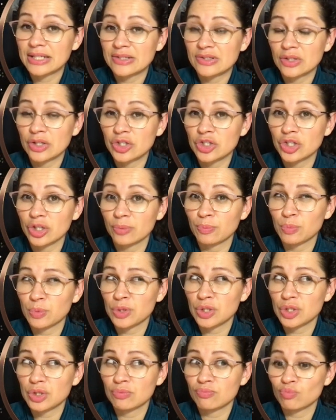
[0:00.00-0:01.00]
such a,
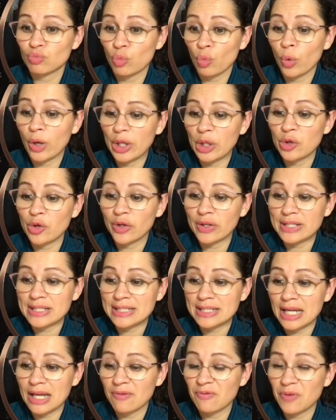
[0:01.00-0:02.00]
what you could
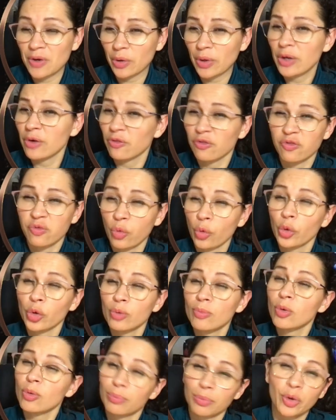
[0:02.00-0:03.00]
say, very
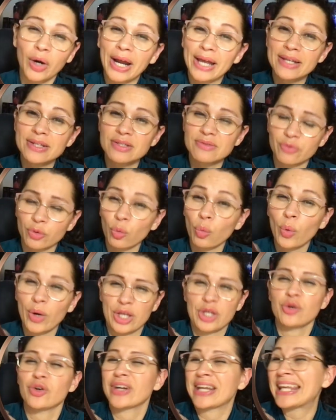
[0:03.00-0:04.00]
affordable price for
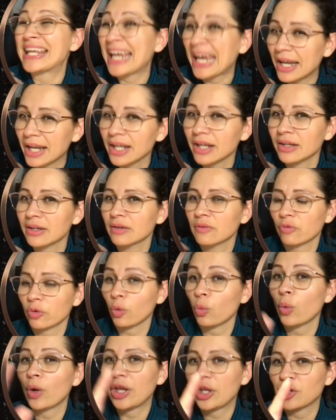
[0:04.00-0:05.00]
what you're getting,
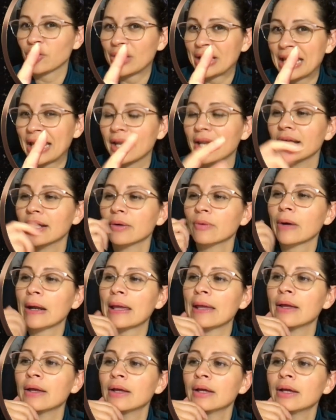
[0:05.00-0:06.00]

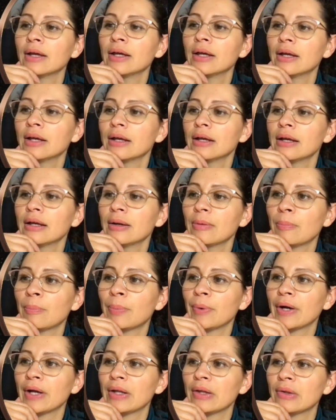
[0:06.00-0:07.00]
right?
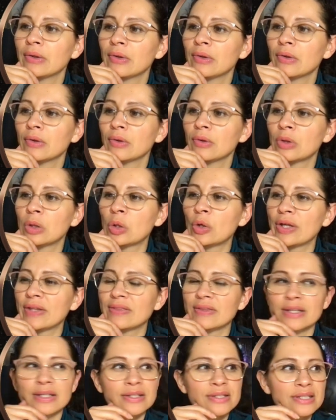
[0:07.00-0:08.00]
But look
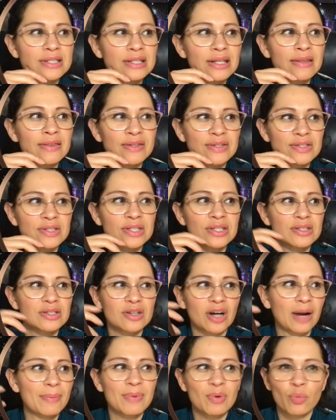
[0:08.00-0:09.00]
at this, the
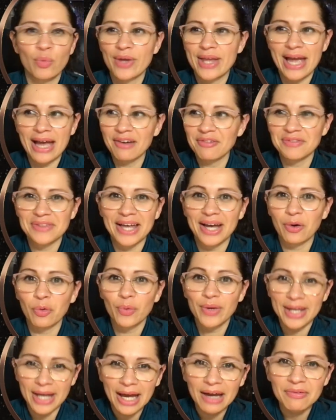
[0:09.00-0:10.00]
Seestar. I mean, we have
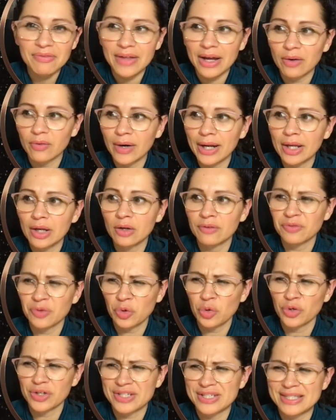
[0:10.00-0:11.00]
that, right?
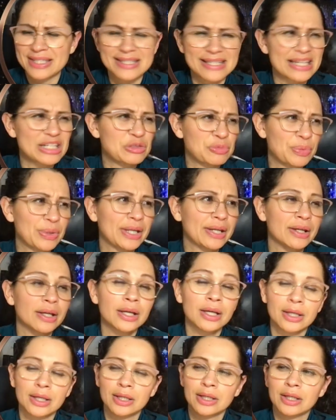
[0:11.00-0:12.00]
Of course, this has been